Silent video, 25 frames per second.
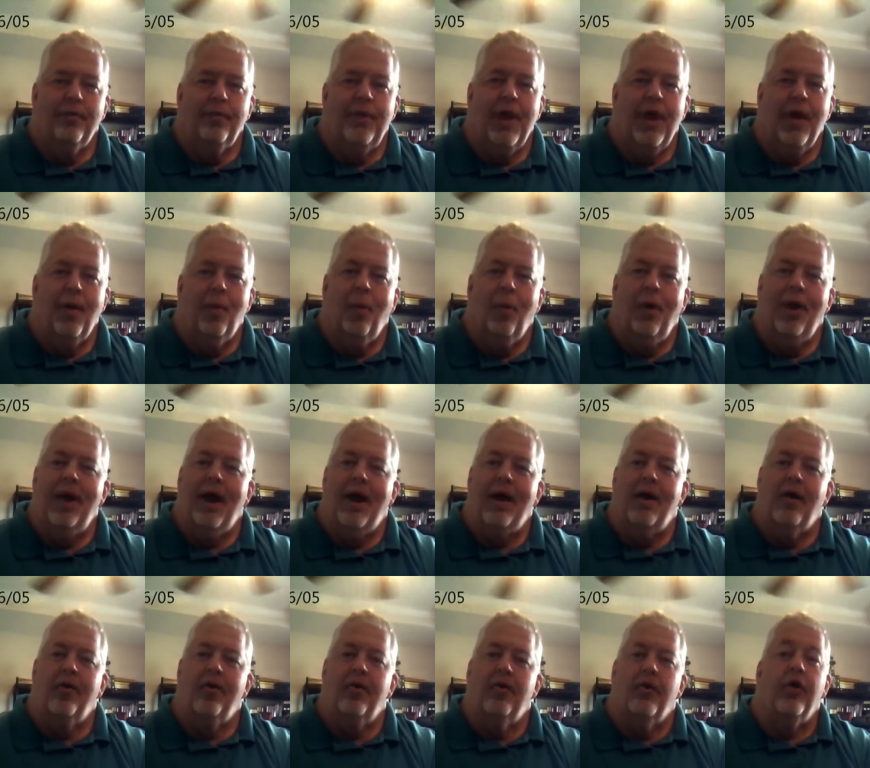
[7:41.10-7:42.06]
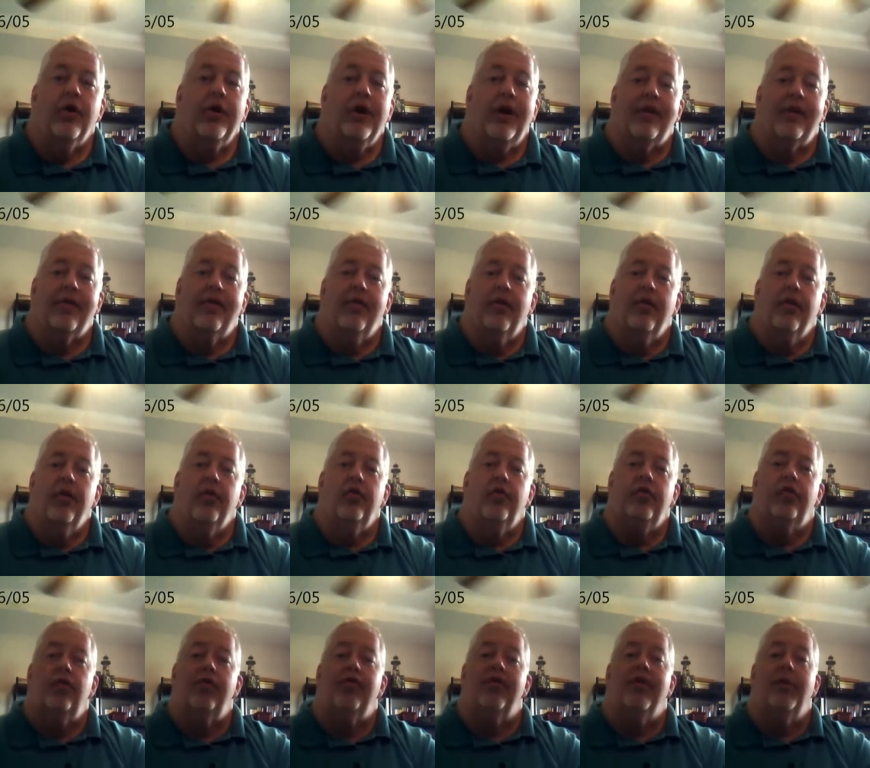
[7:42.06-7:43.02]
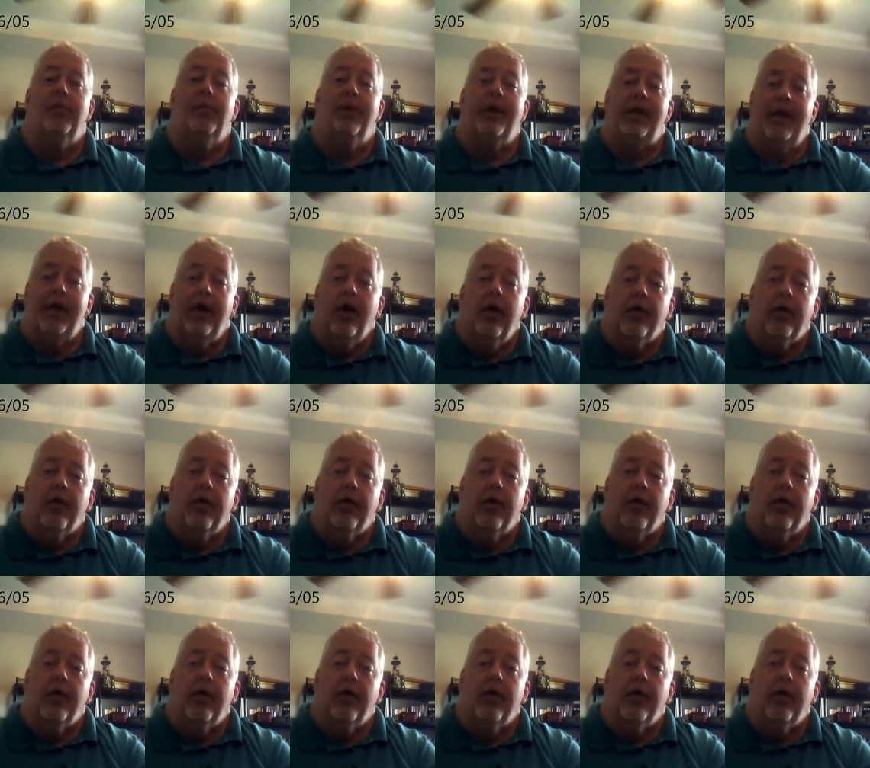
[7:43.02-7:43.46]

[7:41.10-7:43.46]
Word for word: That way I don't look at look to somebody